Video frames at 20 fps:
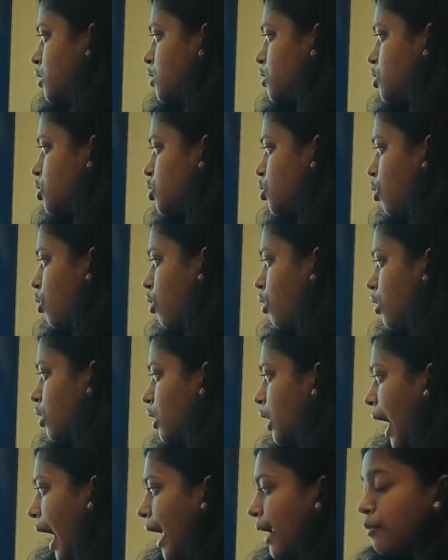So,
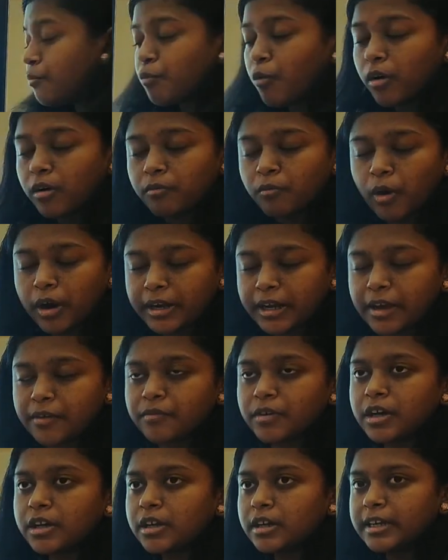and
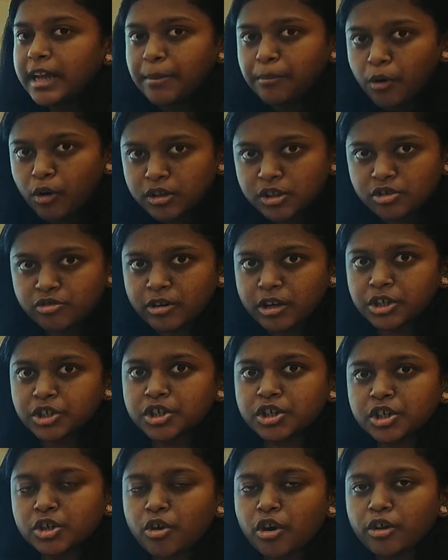whatever
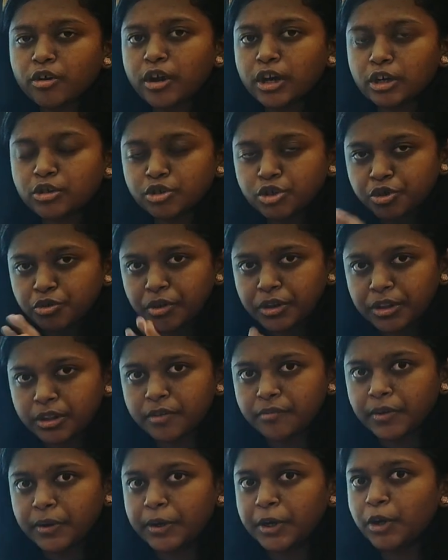demonstration you are going to show in the
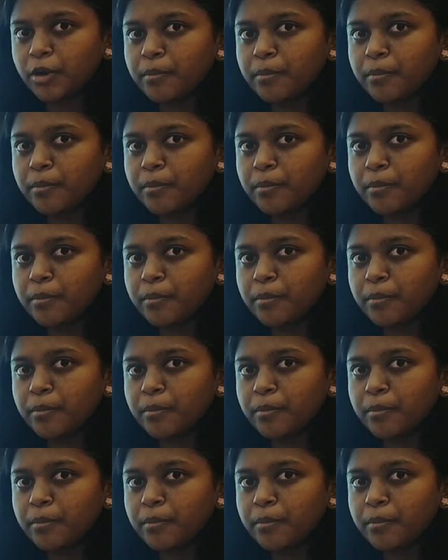video,